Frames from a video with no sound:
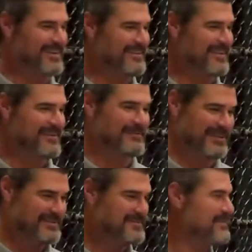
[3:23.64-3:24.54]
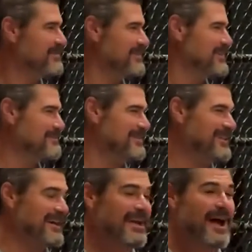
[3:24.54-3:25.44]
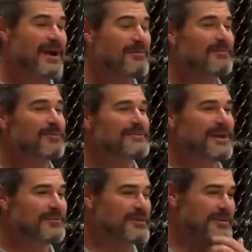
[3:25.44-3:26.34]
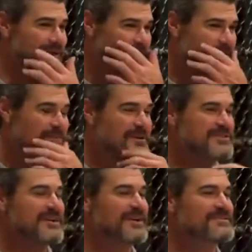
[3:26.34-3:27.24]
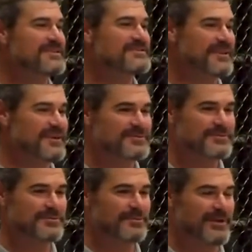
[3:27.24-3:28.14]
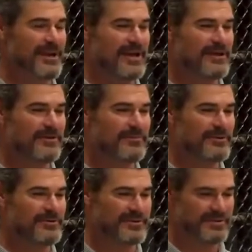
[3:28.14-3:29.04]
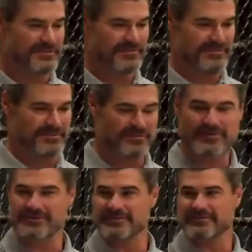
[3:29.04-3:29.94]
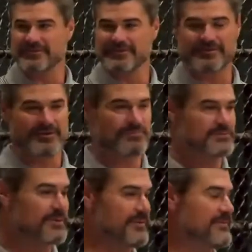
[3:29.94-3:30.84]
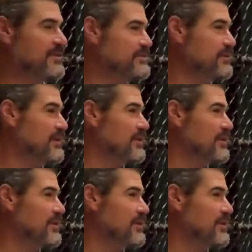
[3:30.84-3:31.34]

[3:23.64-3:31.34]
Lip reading: and I mean, that's definitely like my dad. I remember one time we were at Chichester High School, and we were at the varsity field, and that was one of the fields we